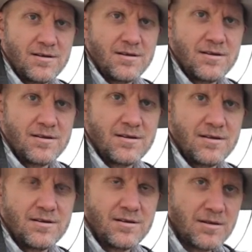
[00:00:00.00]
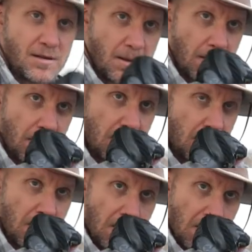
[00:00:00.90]
we're a little low.
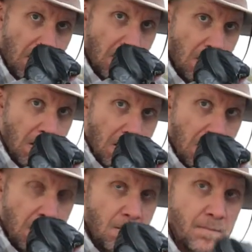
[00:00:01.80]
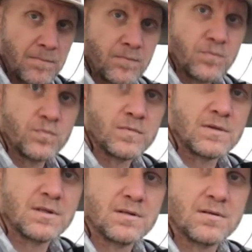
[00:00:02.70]
So we're gonna
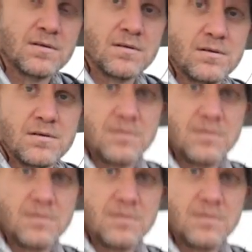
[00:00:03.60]
see what we have to do